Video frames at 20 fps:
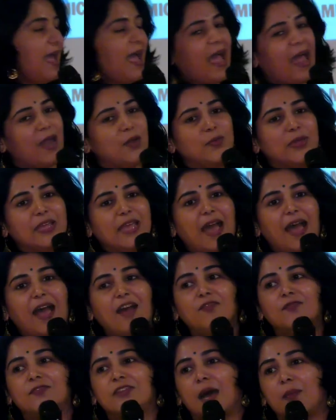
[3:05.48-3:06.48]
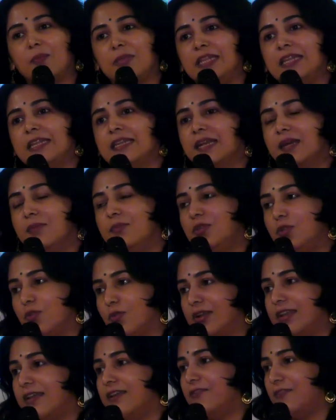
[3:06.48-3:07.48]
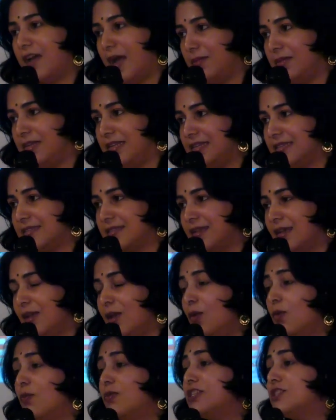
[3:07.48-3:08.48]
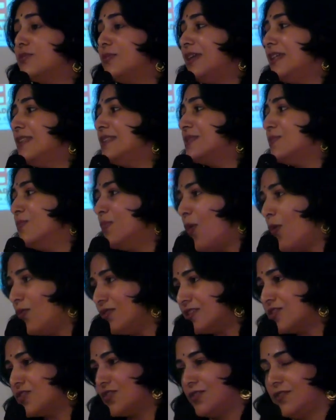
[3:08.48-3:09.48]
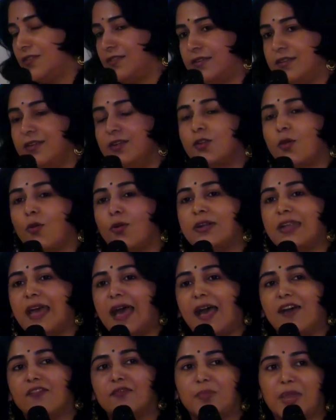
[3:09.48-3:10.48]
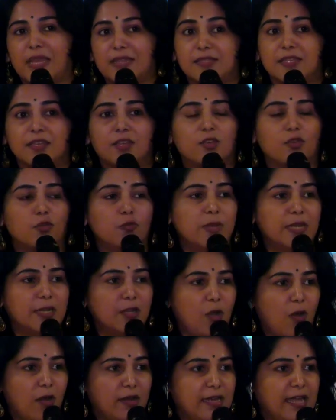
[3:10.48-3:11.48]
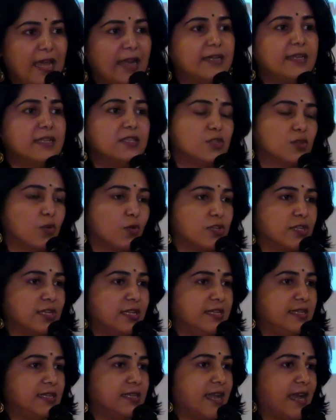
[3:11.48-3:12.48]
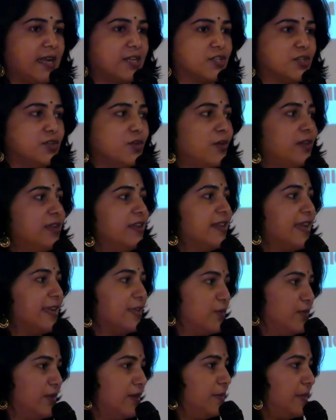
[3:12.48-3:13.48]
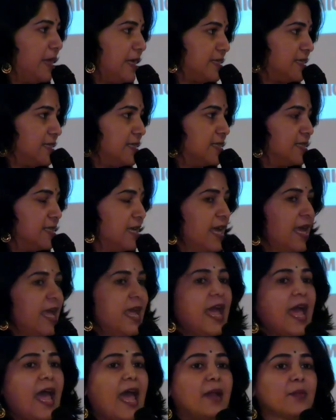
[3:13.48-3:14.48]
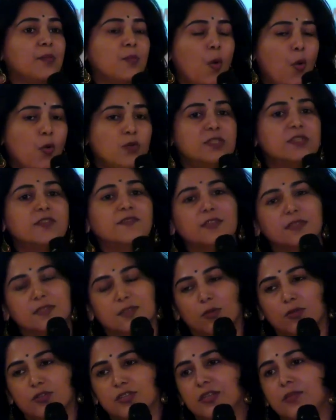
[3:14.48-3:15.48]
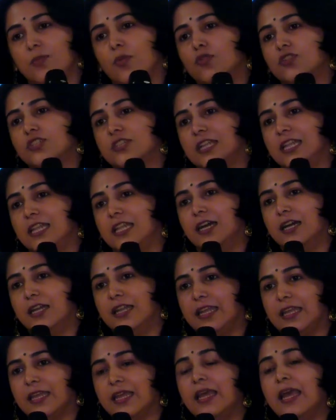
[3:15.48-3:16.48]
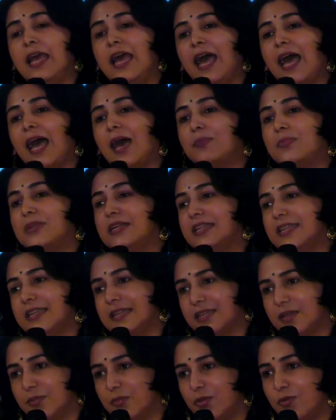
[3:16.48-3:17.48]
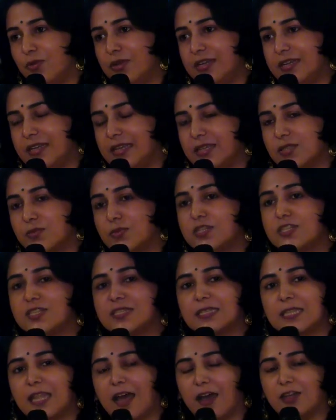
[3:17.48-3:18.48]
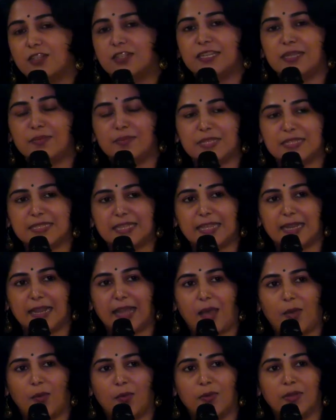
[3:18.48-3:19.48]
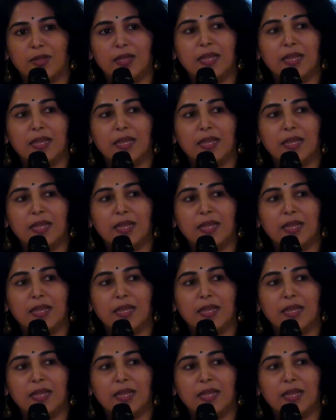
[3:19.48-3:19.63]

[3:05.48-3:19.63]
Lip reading: and we have double income nuclear families, which means most children don't have basic human contact and social interaction on a regular basis. And most of the social emotional learning happened in communities, which is largely missing now.